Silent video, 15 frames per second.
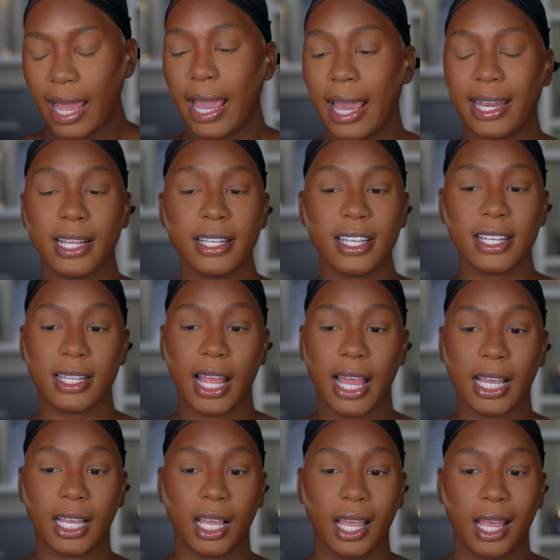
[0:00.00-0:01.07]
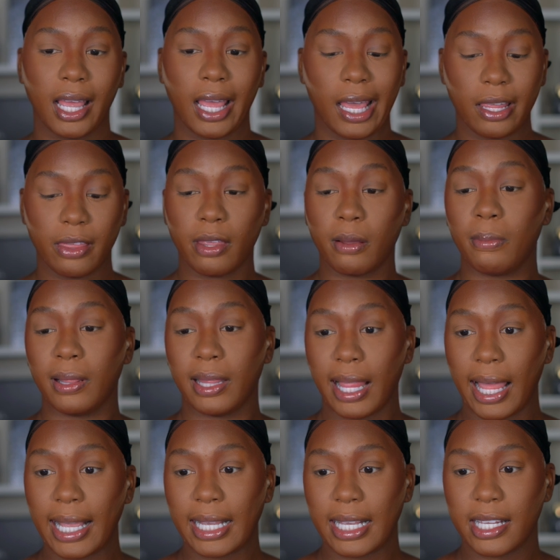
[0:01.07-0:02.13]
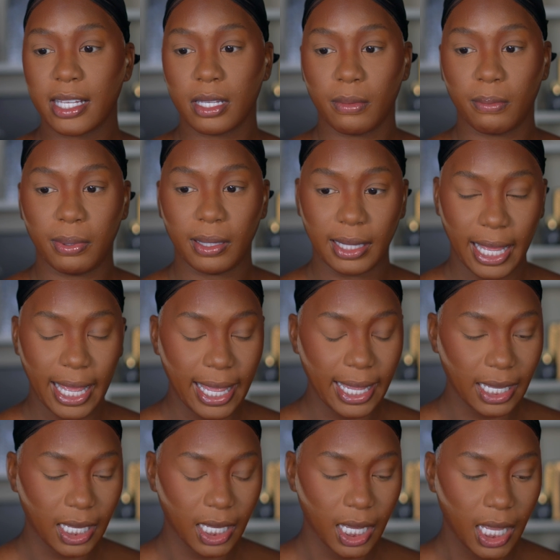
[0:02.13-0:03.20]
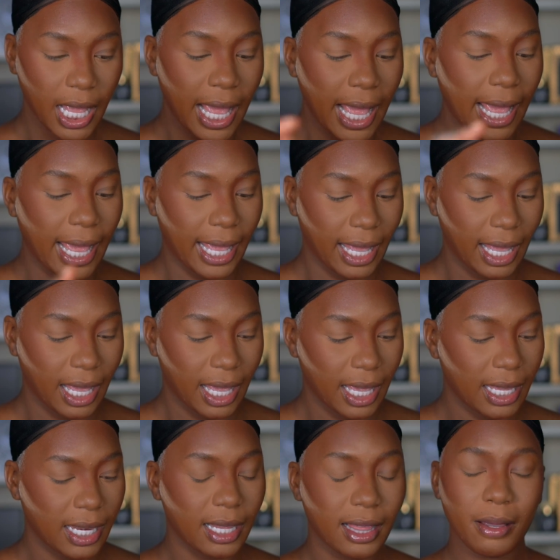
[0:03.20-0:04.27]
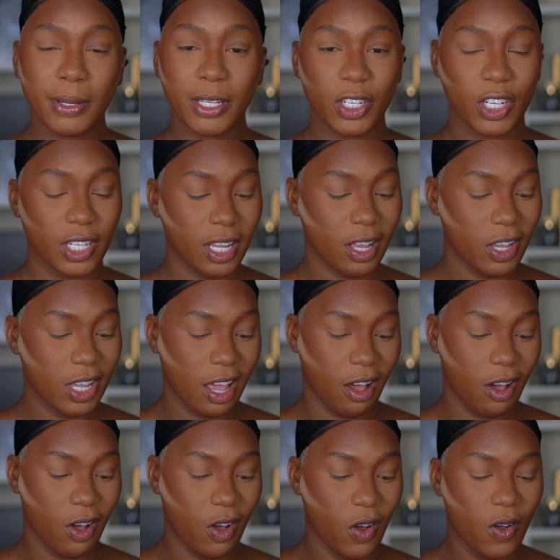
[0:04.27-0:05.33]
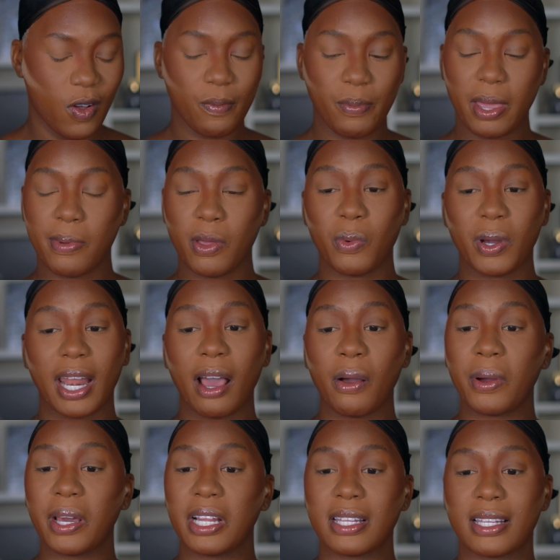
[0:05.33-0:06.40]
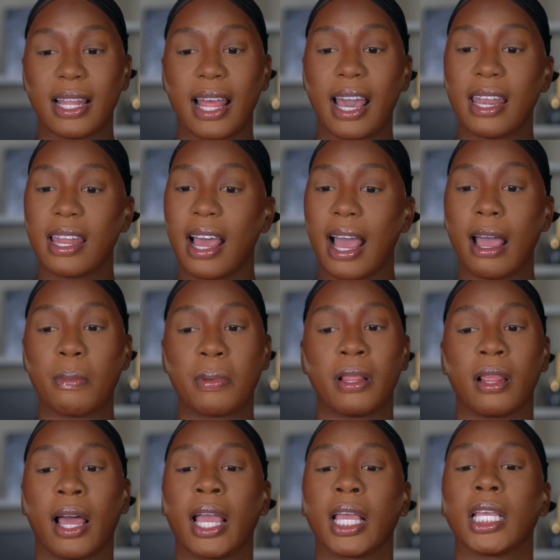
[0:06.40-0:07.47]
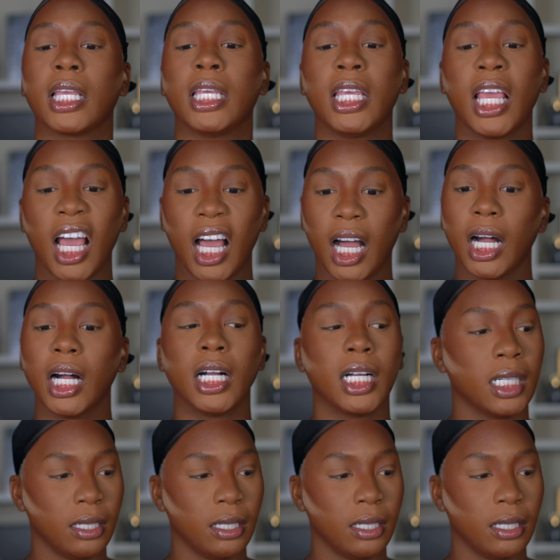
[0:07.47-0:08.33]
and this is like in the blackest black. And let me just tell y'all, baby, when I wear this liner, I be like, yeah,